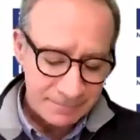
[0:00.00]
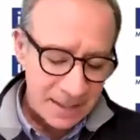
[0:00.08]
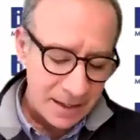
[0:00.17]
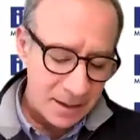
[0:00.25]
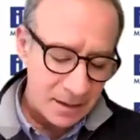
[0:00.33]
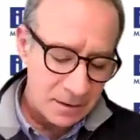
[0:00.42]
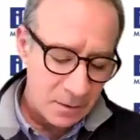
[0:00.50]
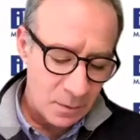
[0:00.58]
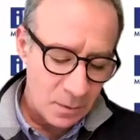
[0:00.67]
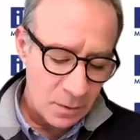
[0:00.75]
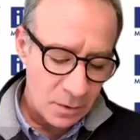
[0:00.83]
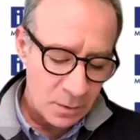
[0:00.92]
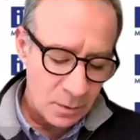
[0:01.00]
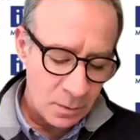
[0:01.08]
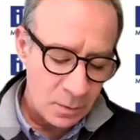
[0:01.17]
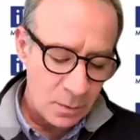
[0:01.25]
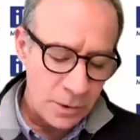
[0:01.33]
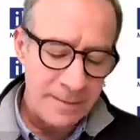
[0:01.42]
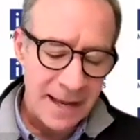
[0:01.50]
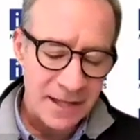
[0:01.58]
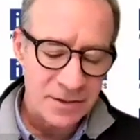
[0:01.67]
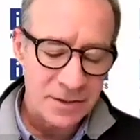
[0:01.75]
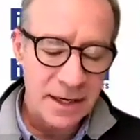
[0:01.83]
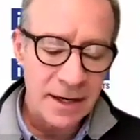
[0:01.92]
I would
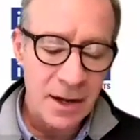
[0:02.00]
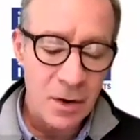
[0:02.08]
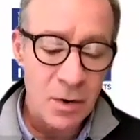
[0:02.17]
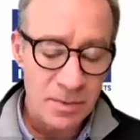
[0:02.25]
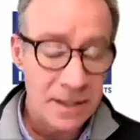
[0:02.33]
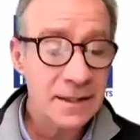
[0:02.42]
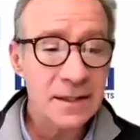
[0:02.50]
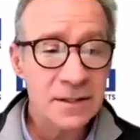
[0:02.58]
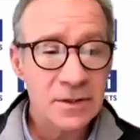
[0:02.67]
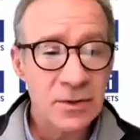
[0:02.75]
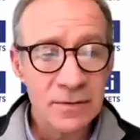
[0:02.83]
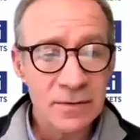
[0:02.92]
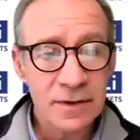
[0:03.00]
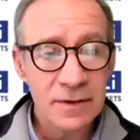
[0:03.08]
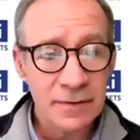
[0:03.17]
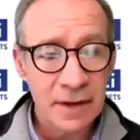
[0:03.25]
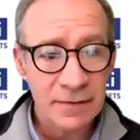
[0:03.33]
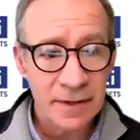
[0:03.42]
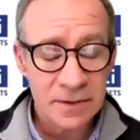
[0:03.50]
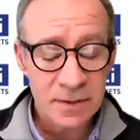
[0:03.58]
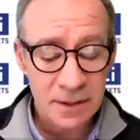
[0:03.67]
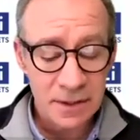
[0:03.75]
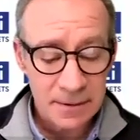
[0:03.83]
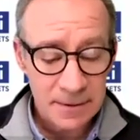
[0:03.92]
imagine and I hope that it is solved
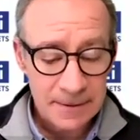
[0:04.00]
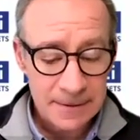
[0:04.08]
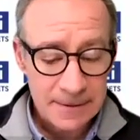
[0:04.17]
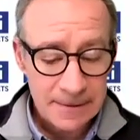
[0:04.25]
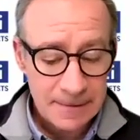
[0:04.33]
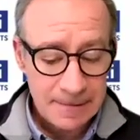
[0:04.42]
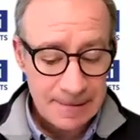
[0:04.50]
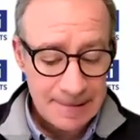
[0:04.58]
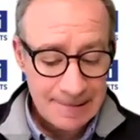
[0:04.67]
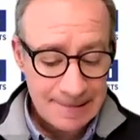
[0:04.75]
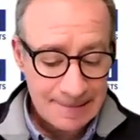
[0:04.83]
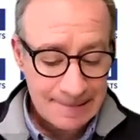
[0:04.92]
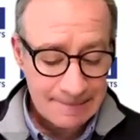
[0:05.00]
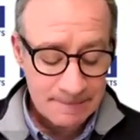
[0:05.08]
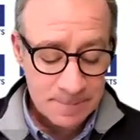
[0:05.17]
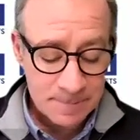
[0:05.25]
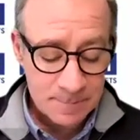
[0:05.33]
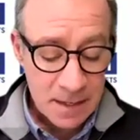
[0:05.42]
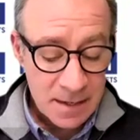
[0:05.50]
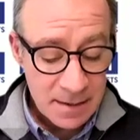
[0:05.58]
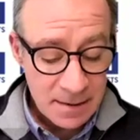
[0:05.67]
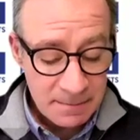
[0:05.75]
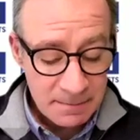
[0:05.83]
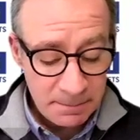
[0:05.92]
eventually. But
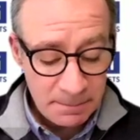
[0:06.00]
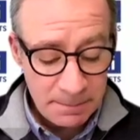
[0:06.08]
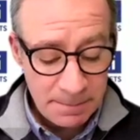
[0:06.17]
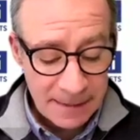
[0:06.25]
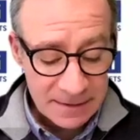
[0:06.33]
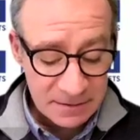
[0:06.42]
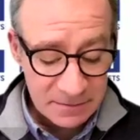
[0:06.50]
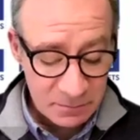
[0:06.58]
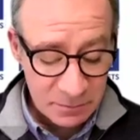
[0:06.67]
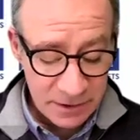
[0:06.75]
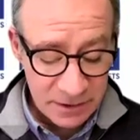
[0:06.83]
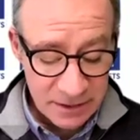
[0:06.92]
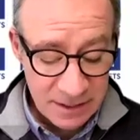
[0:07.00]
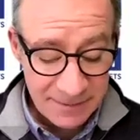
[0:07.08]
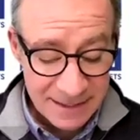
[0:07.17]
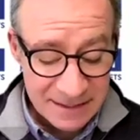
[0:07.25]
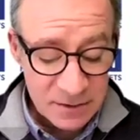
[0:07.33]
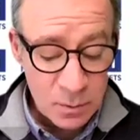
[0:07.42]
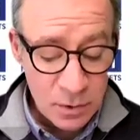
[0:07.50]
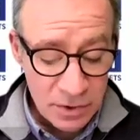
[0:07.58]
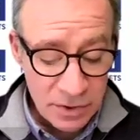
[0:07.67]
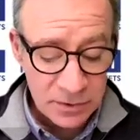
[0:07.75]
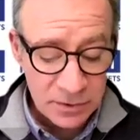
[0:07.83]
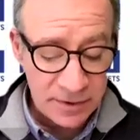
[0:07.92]
when they tell me, is it
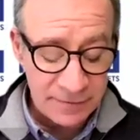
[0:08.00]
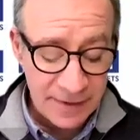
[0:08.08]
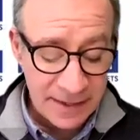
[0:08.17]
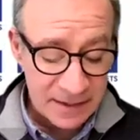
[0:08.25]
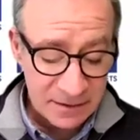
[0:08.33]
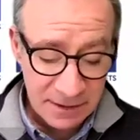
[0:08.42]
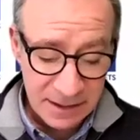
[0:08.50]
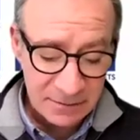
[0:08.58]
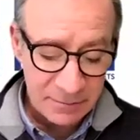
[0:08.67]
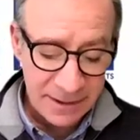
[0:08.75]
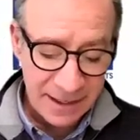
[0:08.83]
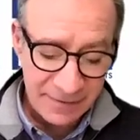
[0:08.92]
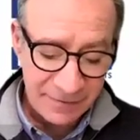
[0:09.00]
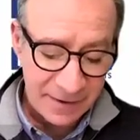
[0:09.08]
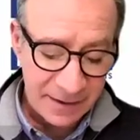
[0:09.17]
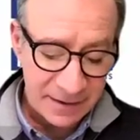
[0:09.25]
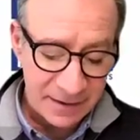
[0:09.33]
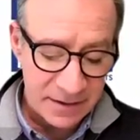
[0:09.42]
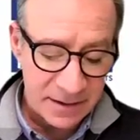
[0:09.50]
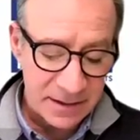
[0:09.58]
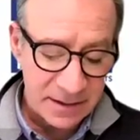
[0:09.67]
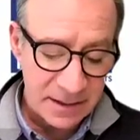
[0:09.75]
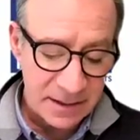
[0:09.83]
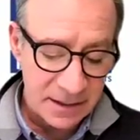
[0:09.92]
worth to invest? Well, we have had in
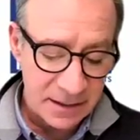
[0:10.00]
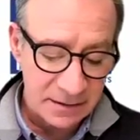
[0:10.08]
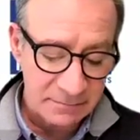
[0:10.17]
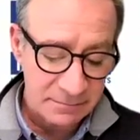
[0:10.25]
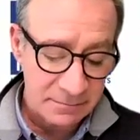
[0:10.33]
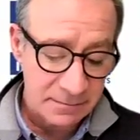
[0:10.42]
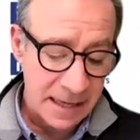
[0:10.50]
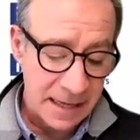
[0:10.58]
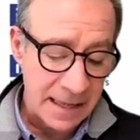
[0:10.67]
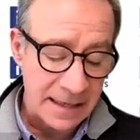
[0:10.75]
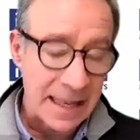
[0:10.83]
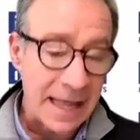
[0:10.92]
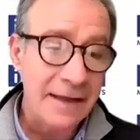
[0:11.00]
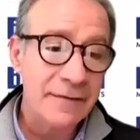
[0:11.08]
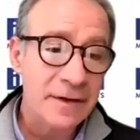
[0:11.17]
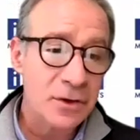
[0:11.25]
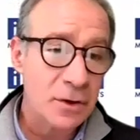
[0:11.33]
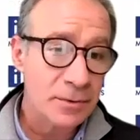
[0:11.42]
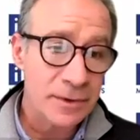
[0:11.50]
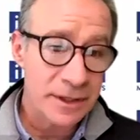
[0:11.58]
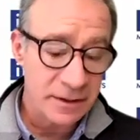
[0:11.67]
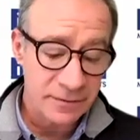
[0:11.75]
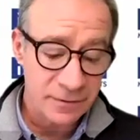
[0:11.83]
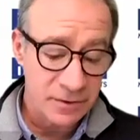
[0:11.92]
Argentina Livent
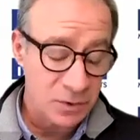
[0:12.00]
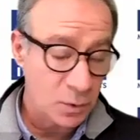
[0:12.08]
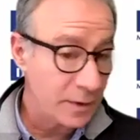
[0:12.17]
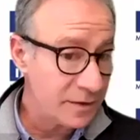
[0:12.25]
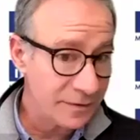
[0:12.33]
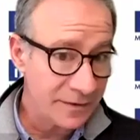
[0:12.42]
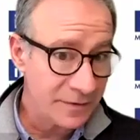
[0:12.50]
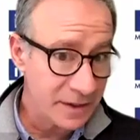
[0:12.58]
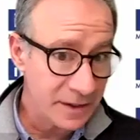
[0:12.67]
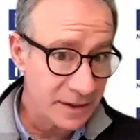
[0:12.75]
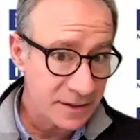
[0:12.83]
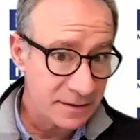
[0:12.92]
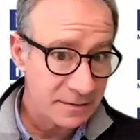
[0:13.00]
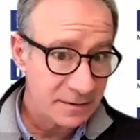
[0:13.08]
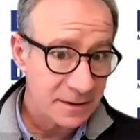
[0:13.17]
operating for 25 years.